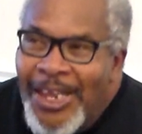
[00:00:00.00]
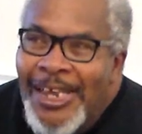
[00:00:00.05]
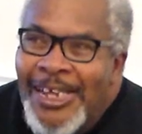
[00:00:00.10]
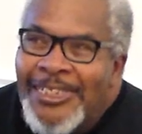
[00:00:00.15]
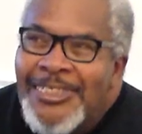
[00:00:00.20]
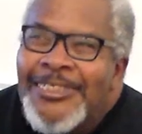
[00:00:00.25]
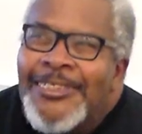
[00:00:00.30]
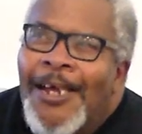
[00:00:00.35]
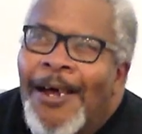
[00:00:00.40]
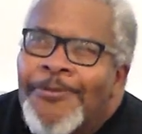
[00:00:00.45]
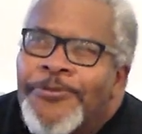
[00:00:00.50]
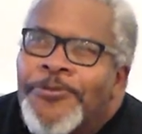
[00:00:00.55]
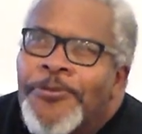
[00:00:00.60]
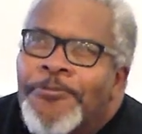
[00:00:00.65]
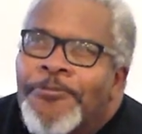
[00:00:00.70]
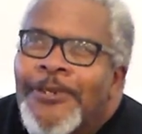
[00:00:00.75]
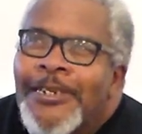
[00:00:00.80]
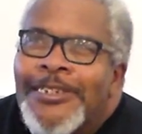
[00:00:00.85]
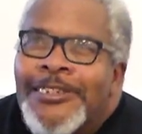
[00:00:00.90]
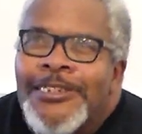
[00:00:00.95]
Head shops
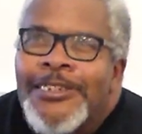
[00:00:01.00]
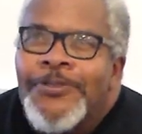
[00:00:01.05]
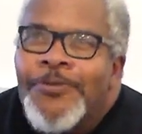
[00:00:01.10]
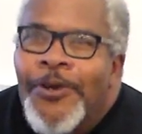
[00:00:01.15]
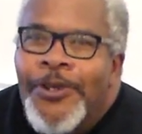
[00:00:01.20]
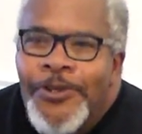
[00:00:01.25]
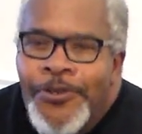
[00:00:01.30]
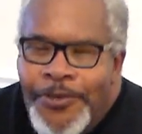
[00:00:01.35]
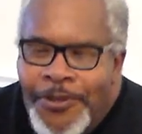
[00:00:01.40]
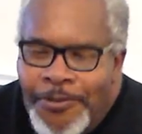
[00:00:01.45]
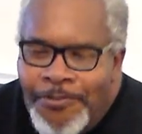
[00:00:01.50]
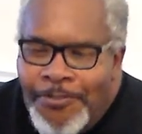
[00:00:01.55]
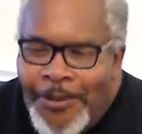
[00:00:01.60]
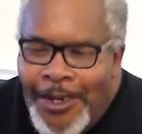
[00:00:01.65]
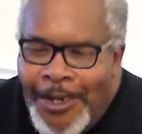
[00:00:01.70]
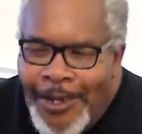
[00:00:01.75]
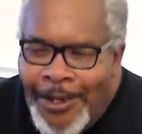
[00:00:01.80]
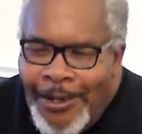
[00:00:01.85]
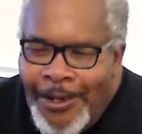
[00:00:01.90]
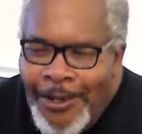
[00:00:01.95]
were places where you could
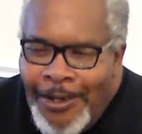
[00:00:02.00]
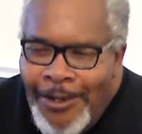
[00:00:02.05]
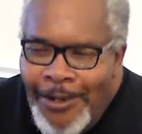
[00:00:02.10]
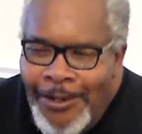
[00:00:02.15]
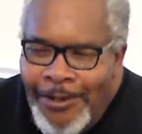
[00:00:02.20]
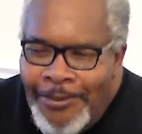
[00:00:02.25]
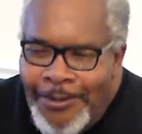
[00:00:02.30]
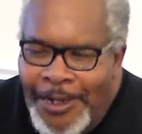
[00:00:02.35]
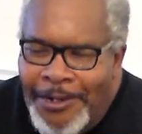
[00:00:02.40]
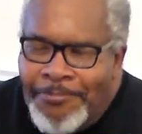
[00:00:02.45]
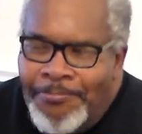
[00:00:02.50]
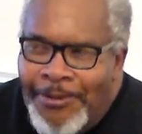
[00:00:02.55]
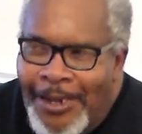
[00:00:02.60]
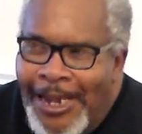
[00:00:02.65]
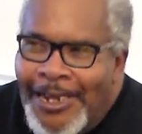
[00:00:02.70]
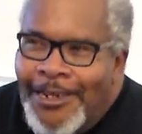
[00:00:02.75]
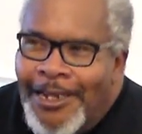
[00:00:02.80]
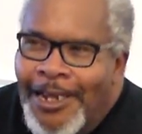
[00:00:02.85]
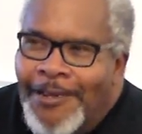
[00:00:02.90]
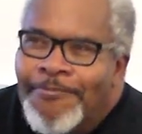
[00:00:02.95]
buy like
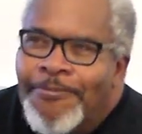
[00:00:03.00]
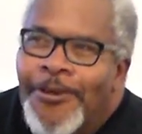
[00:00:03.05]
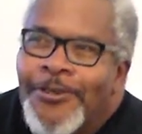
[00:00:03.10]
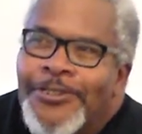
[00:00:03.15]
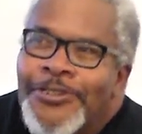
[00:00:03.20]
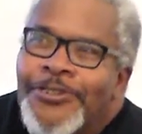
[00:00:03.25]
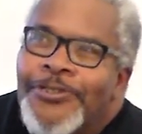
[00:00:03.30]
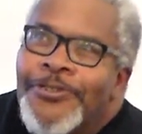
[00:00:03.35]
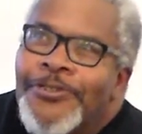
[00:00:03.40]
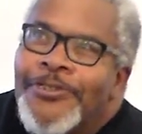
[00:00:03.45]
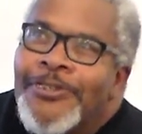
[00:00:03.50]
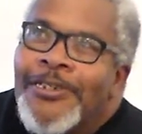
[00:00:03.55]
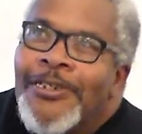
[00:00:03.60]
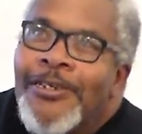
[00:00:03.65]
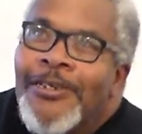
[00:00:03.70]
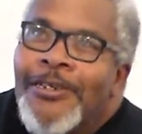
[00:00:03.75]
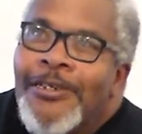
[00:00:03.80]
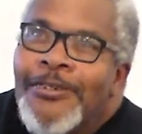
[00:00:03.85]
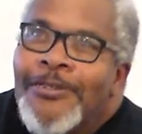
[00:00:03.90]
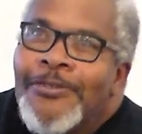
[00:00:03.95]
black light posters,
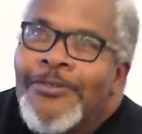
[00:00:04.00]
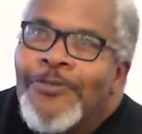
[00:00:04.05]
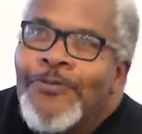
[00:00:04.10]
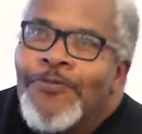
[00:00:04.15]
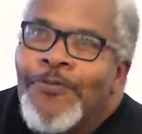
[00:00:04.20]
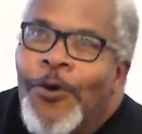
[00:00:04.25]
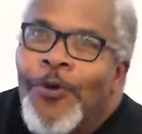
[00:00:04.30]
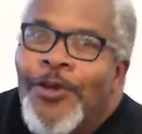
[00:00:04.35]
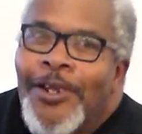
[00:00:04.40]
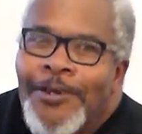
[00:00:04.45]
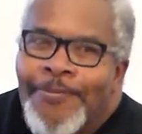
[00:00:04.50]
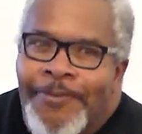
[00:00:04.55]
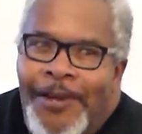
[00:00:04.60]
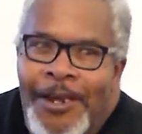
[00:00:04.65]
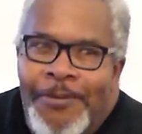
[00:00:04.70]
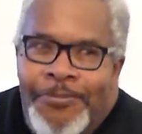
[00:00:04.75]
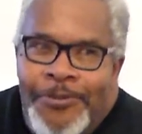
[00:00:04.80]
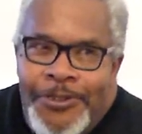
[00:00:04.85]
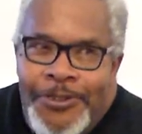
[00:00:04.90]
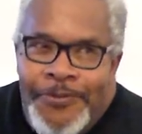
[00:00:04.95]
rolling
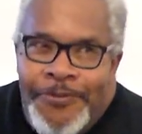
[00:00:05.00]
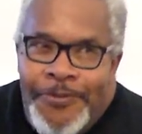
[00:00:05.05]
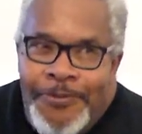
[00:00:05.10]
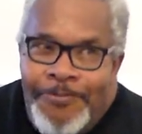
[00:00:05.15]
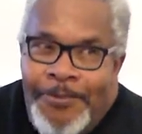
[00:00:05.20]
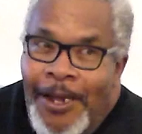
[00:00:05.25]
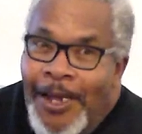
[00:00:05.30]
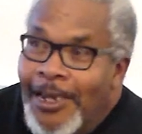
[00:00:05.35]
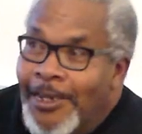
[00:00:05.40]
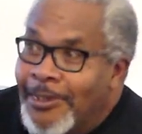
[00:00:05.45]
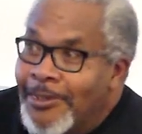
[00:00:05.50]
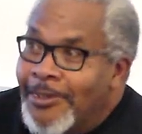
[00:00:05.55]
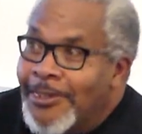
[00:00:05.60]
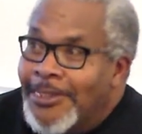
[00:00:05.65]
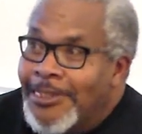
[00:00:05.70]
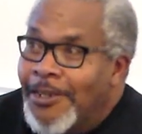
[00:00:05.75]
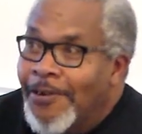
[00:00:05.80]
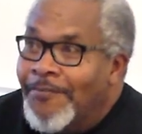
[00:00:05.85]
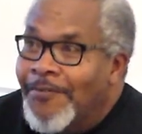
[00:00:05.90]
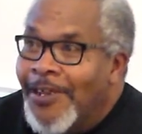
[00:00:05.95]
papers for pot,
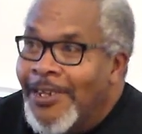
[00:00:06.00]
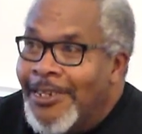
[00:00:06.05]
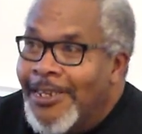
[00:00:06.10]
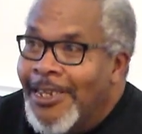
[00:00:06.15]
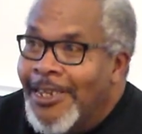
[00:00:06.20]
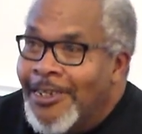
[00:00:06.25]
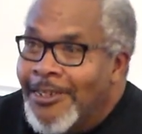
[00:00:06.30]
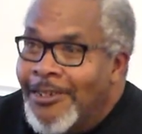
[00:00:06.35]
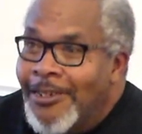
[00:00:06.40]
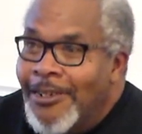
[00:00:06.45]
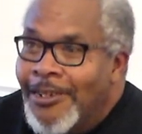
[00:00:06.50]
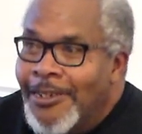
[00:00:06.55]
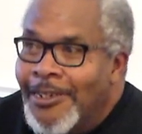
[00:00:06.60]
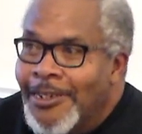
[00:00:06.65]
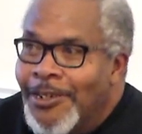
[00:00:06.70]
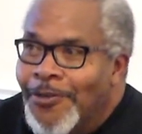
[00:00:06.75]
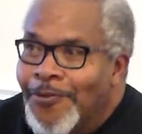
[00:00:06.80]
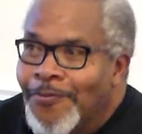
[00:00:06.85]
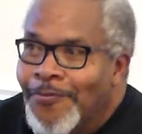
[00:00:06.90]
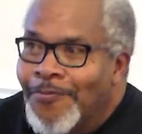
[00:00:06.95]
stuff like that,
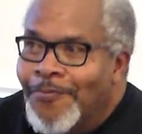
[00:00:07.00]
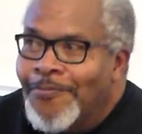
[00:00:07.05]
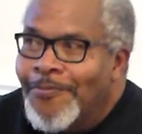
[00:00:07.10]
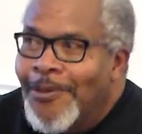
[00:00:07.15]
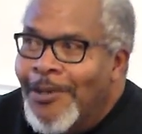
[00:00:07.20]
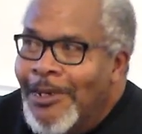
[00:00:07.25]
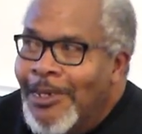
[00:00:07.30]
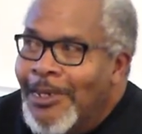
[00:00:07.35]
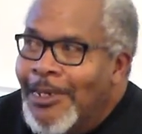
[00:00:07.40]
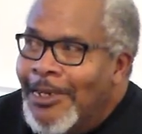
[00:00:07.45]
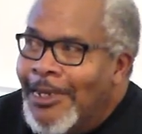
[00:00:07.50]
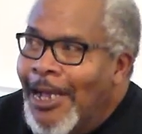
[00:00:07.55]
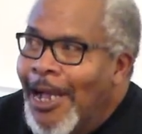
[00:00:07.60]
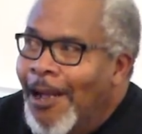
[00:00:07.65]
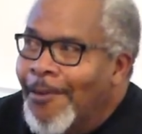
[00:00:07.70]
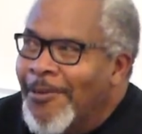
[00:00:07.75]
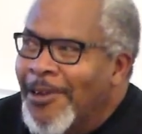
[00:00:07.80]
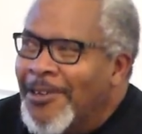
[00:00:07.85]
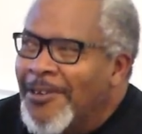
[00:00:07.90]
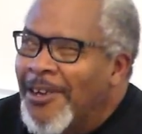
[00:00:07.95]
you know,
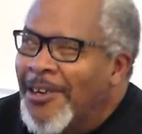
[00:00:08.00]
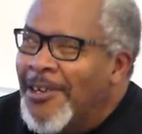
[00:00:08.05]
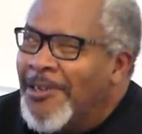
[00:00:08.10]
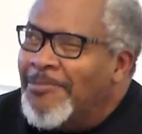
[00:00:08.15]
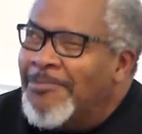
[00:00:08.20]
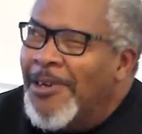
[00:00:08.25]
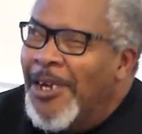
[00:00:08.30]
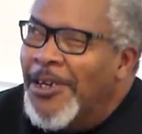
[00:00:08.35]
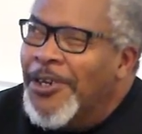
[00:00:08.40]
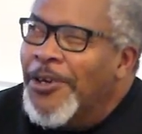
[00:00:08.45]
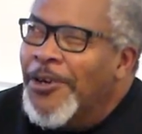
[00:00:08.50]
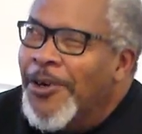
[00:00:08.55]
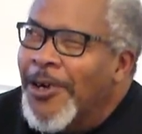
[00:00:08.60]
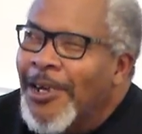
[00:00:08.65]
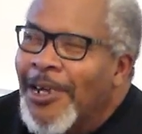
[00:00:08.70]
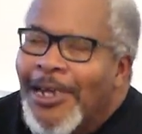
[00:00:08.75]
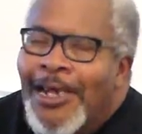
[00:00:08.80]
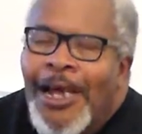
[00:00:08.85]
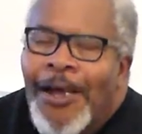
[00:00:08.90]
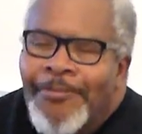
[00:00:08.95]

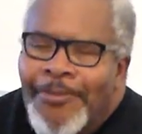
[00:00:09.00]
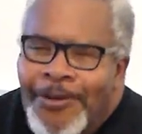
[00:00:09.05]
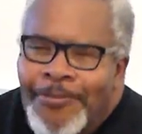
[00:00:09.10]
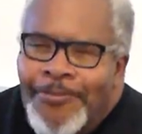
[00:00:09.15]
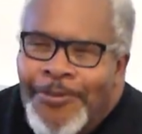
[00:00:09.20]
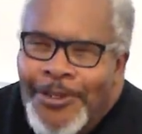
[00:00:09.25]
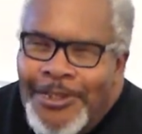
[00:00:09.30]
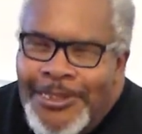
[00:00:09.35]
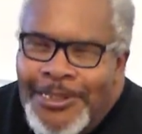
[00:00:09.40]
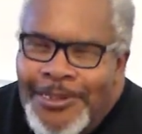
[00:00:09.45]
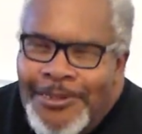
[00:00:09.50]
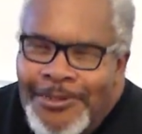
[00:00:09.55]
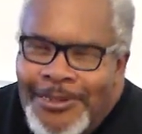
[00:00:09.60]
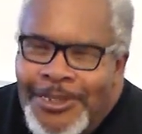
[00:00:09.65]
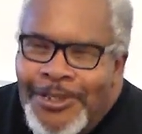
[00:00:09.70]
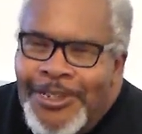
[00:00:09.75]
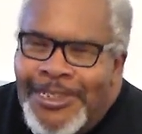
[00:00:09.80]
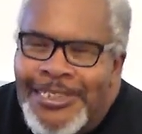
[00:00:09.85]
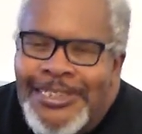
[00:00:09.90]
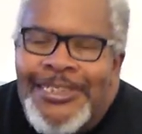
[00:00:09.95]
underground comic books.
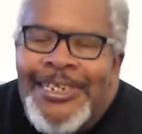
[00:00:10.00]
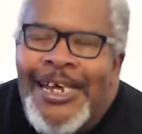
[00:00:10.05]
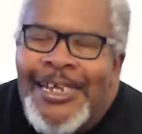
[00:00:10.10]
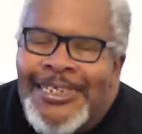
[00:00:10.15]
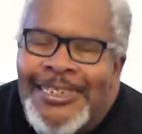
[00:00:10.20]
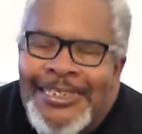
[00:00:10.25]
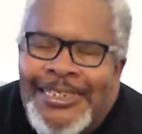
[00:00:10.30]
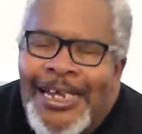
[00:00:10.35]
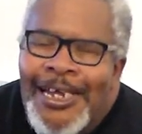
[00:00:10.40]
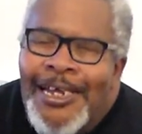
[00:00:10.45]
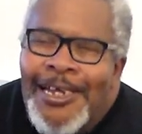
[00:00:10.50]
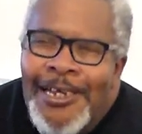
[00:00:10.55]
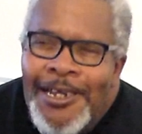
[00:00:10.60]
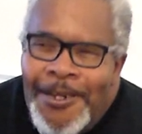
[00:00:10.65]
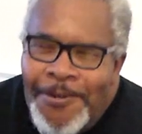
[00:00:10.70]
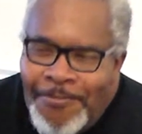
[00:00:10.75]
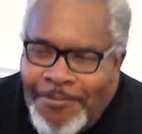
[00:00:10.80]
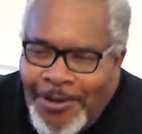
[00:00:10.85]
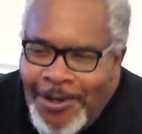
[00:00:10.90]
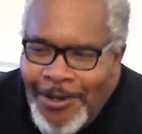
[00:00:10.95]
So it's that
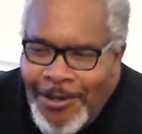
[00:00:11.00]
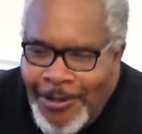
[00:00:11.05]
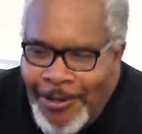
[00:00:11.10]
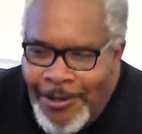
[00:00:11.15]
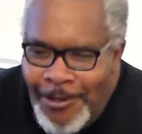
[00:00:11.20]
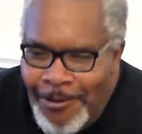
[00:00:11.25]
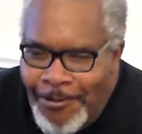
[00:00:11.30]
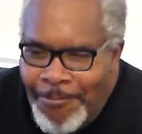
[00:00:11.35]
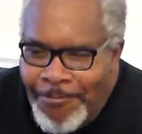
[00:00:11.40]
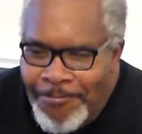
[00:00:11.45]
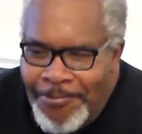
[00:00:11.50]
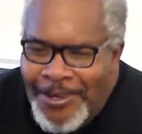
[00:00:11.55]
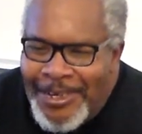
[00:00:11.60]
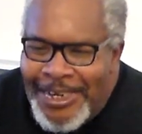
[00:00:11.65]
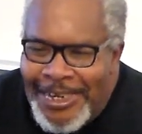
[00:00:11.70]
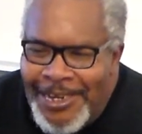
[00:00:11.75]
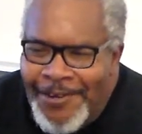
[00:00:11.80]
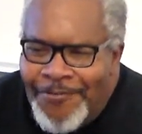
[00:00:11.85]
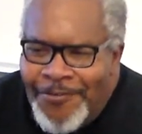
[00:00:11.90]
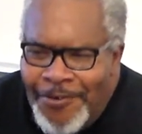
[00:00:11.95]
time,
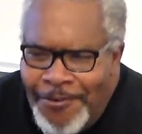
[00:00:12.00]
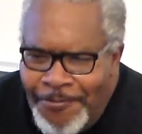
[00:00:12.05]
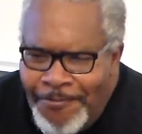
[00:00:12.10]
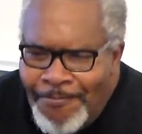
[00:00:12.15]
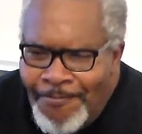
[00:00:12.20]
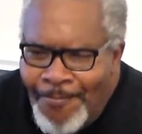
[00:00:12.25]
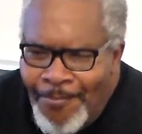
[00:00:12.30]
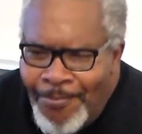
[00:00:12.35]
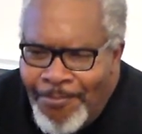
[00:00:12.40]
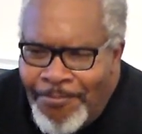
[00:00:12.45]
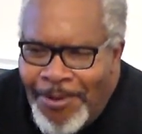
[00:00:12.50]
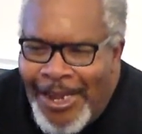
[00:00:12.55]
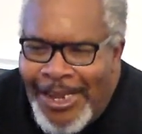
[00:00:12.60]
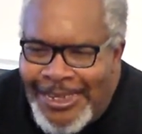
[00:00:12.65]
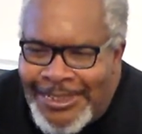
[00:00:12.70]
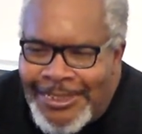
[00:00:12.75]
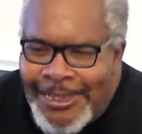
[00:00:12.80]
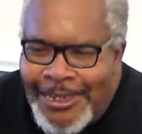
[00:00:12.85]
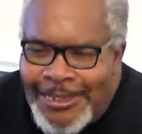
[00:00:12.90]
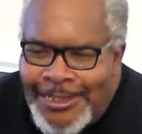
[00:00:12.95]
but even
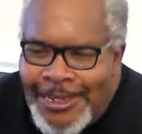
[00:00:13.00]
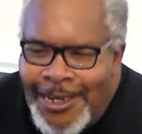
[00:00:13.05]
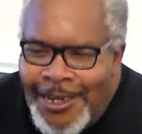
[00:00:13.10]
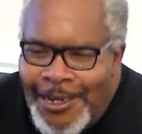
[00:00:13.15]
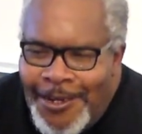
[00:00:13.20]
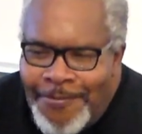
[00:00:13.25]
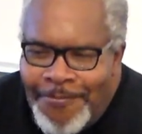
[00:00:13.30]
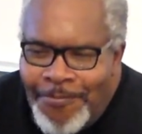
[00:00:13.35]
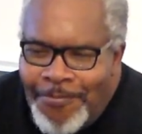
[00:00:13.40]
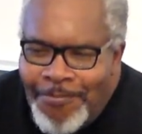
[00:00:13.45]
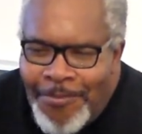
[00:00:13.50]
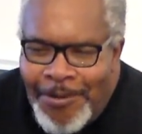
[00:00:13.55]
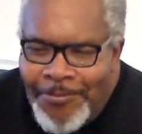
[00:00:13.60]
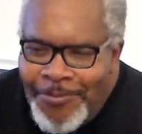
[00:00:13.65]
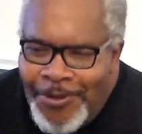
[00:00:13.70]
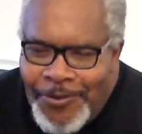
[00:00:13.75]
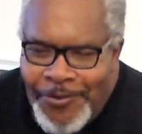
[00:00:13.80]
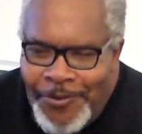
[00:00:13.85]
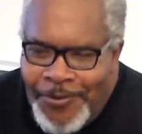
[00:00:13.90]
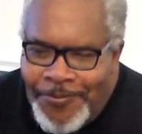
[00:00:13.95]
past that time, my
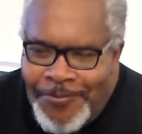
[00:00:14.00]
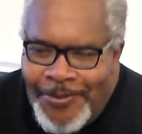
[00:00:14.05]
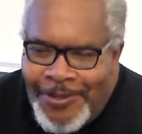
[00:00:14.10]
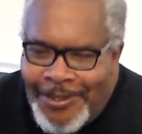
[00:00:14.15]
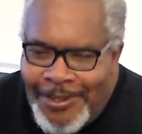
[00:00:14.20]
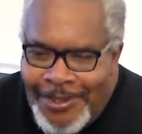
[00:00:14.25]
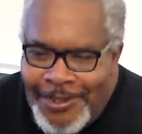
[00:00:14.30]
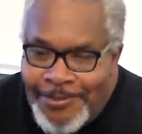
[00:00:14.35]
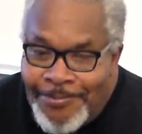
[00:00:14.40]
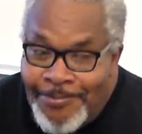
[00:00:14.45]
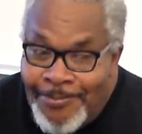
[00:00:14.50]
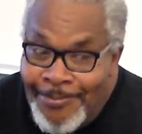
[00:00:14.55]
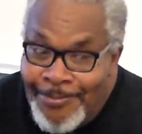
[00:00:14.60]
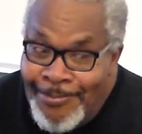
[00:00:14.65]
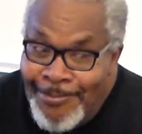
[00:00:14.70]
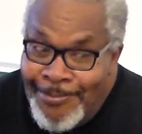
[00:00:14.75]
mother would be like,